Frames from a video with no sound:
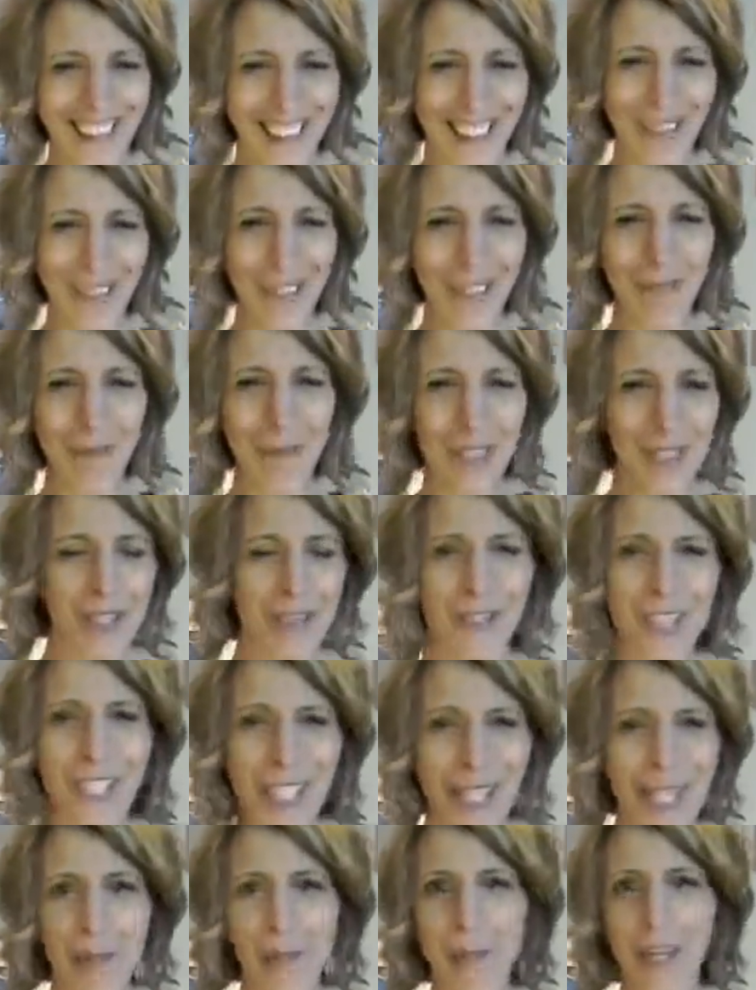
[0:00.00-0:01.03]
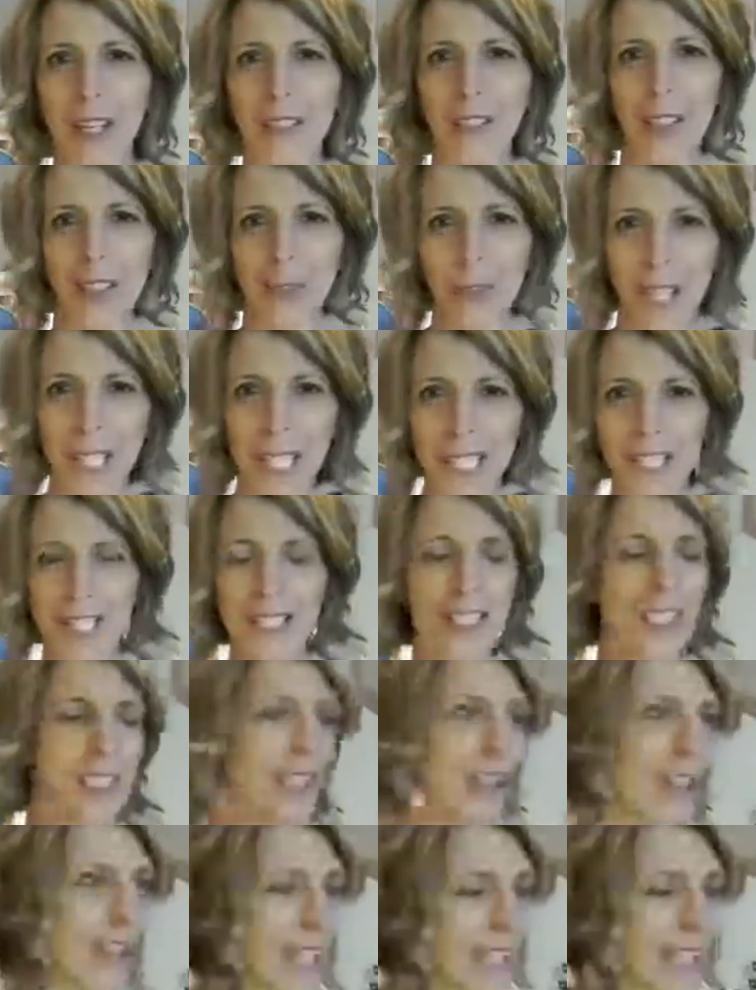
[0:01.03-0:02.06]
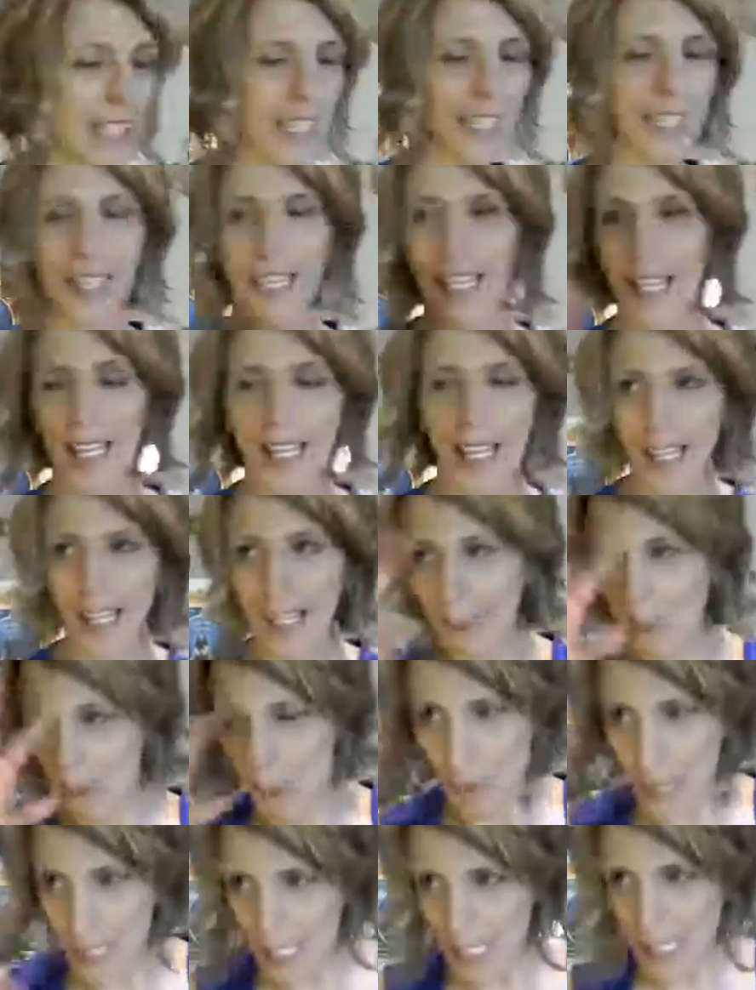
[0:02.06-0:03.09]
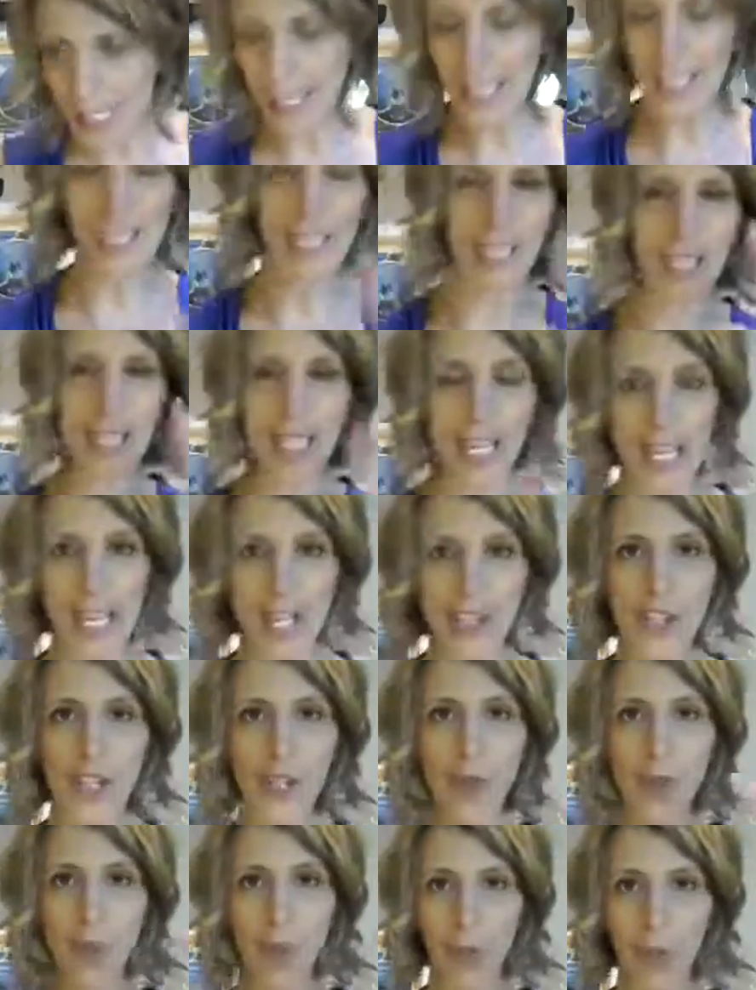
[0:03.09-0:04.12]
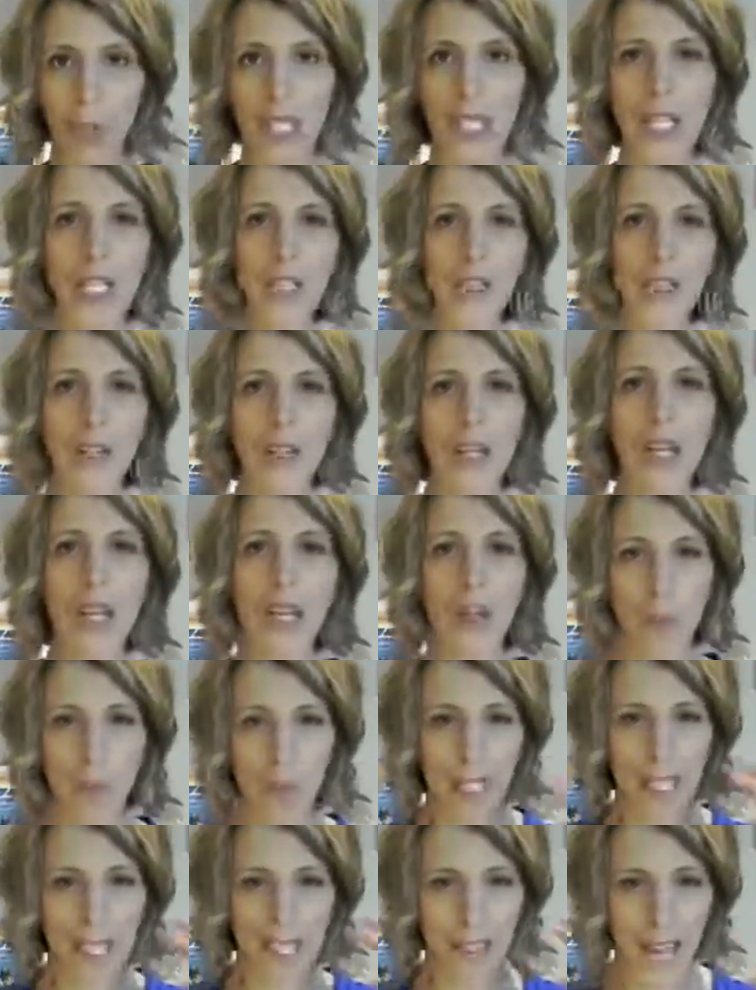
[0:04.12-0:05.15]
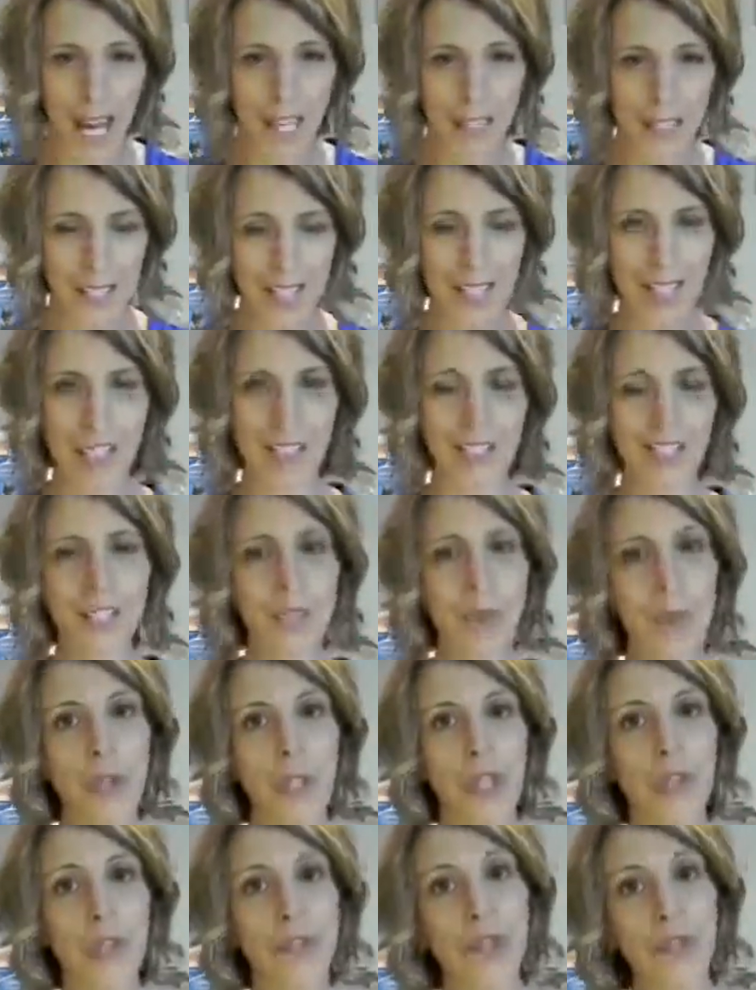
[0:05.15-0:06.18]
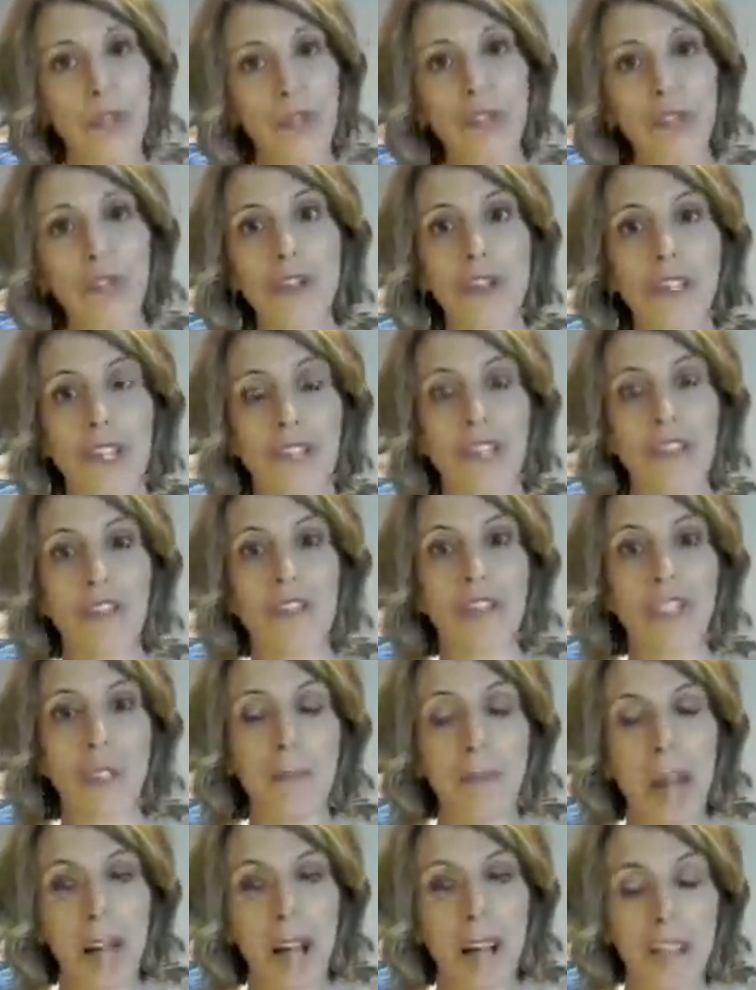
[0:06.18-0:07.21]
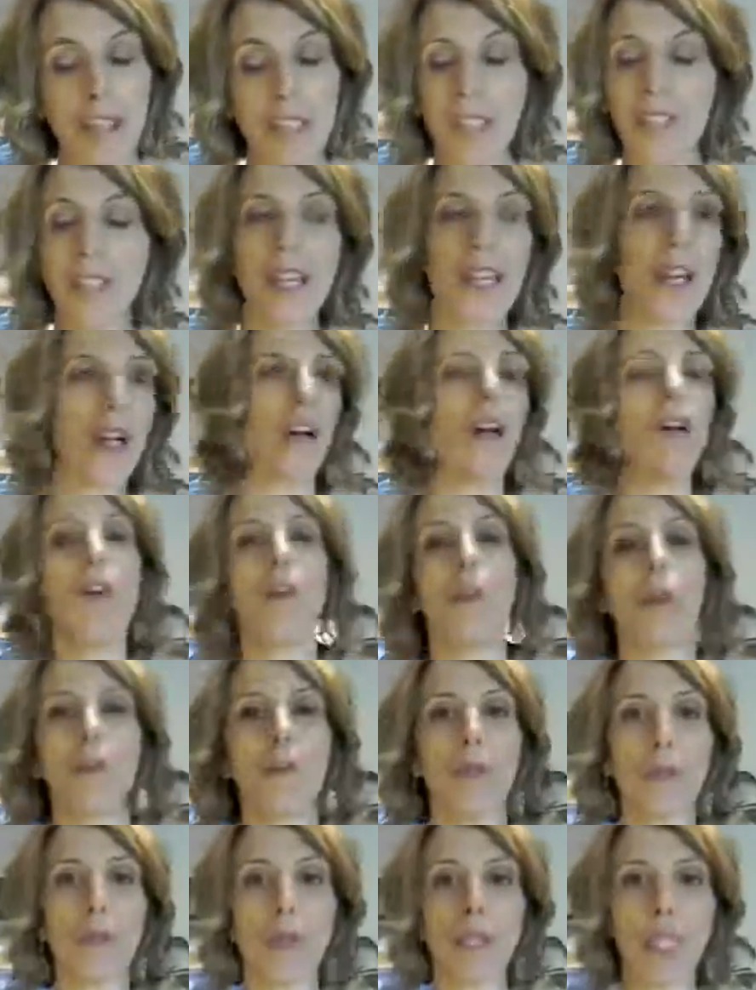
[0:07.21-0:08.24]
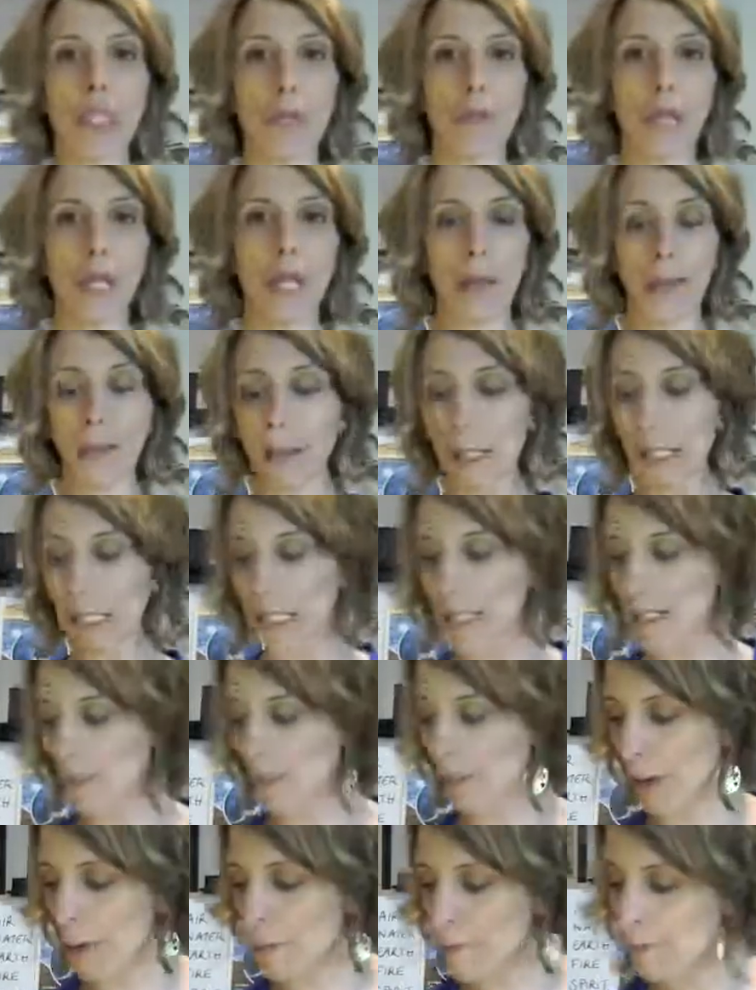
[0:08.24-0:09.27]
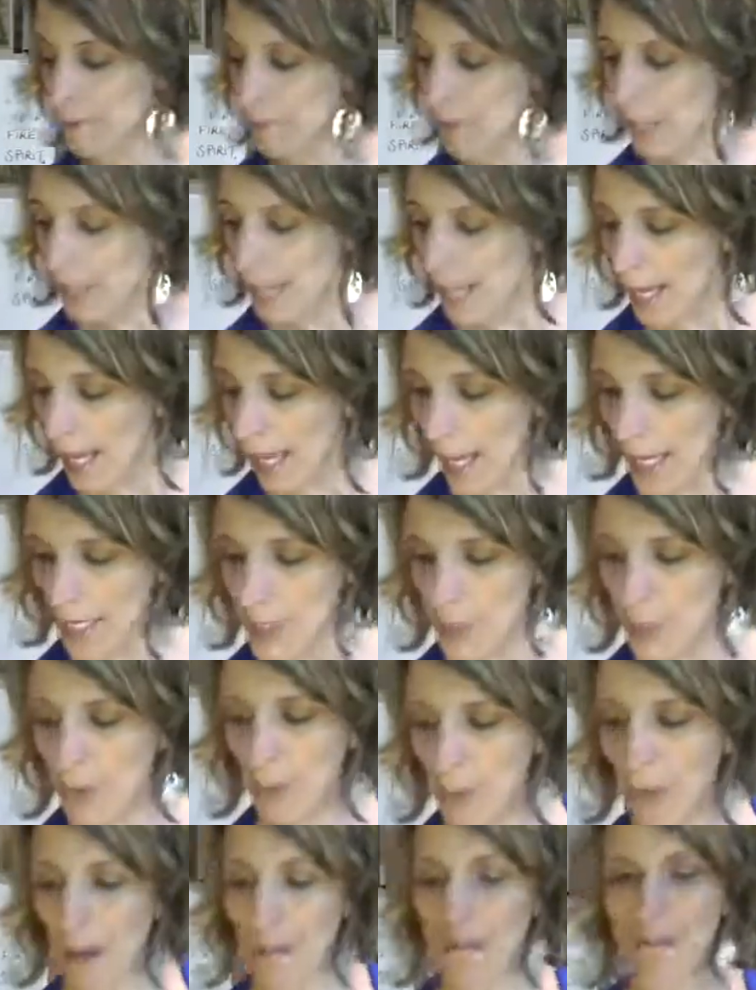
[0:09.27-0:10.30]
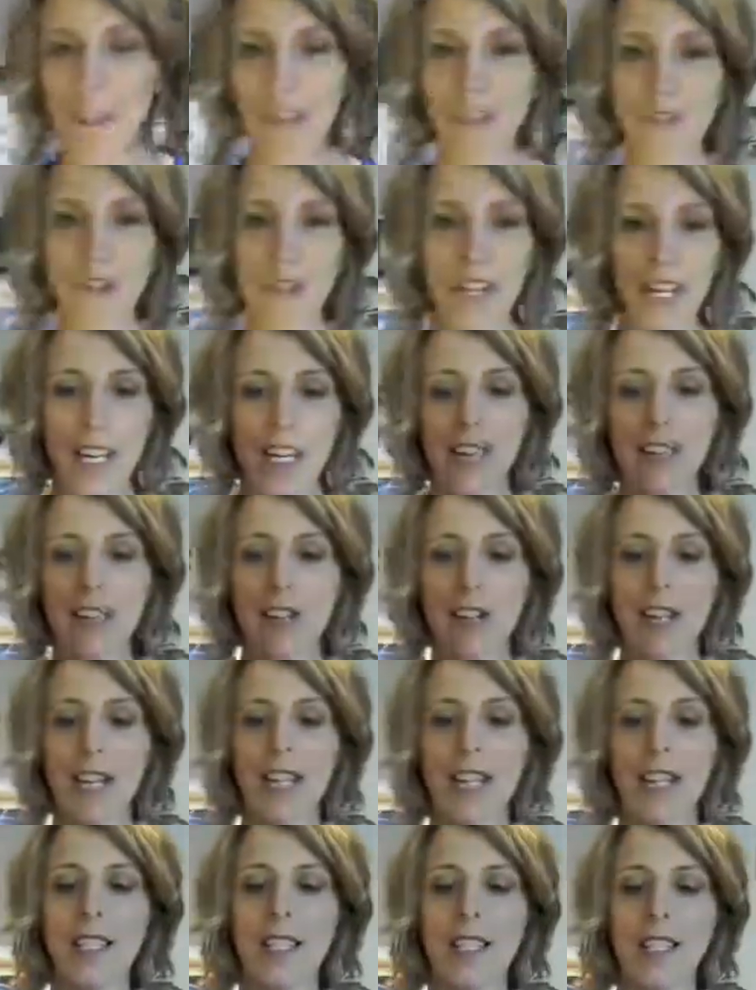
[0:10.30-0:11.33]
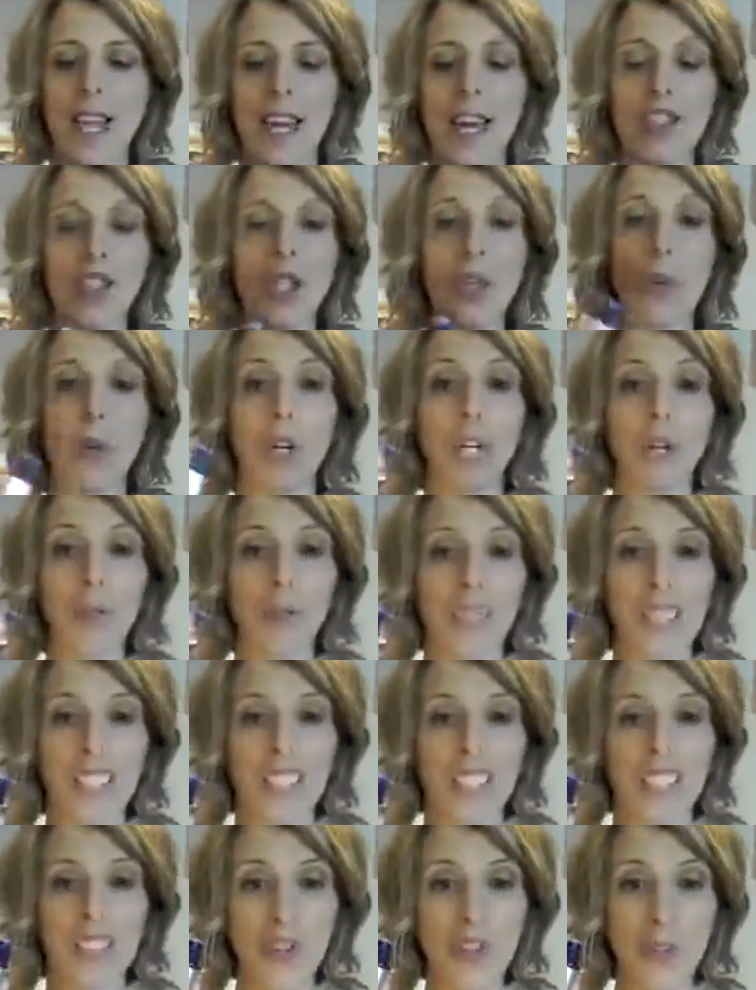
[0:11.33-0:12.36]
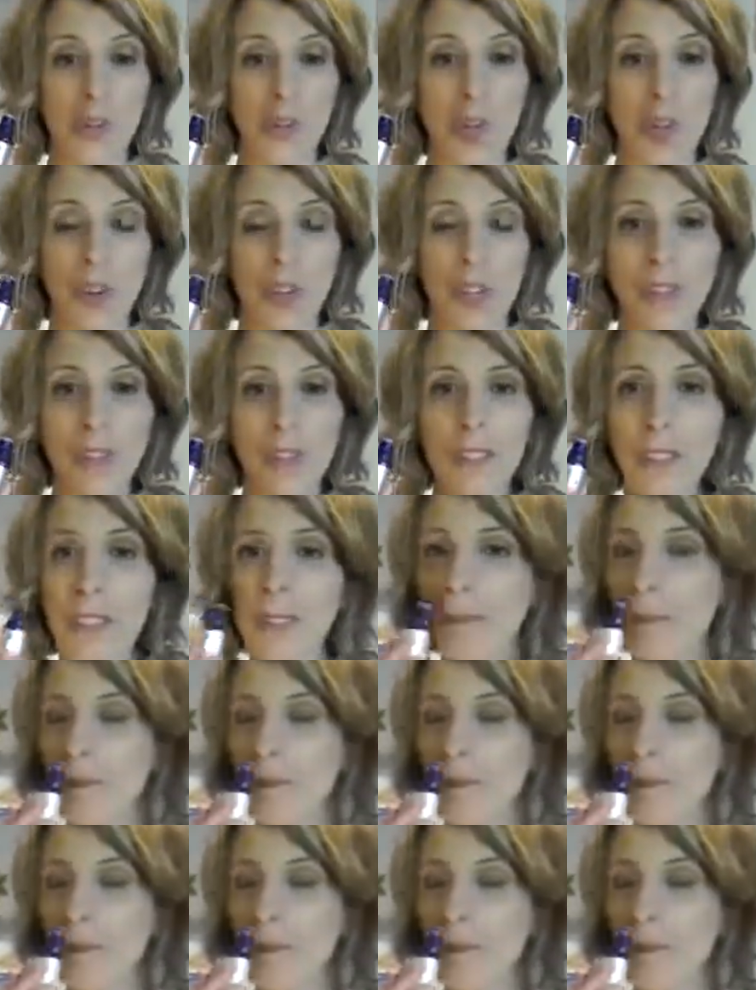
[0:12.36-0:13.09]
Most of us tend to be on screens and looking and reading and engaging where we need that sense. So when you use your sense of smell, it's like, oh, I'm doing something completely different. And so my favorite here is actually working with essential oils.